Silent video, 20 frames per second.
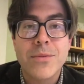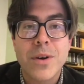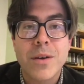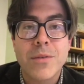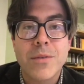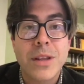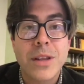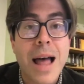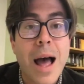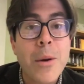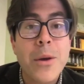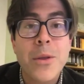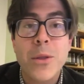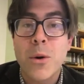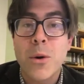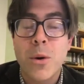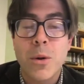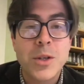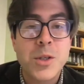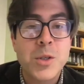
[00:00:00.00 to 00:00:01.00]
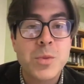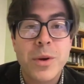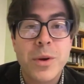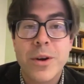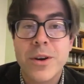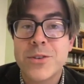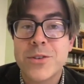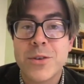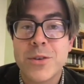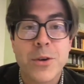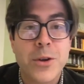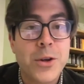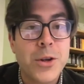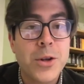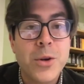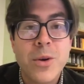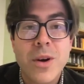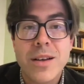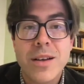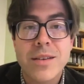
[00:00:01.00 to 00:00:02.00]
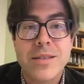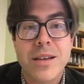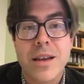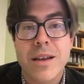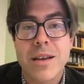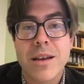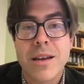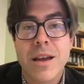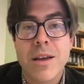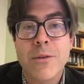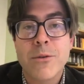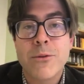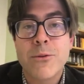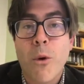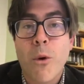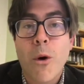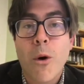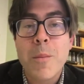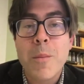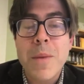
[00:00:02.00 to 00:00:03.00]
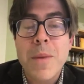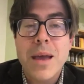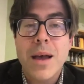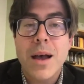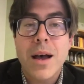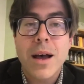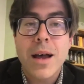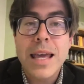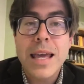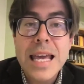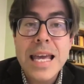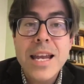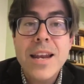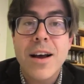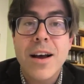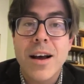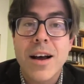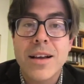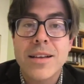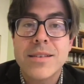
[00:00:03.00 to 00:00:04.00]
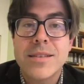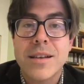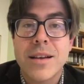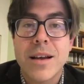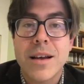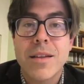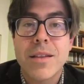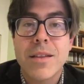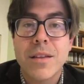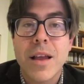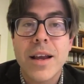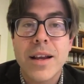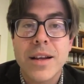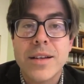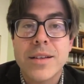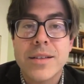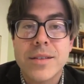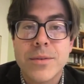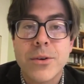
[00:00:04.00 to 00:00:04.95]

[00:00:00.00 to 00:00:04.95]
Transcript: allowing the Holy Spirit to renew us and form in us the likeness of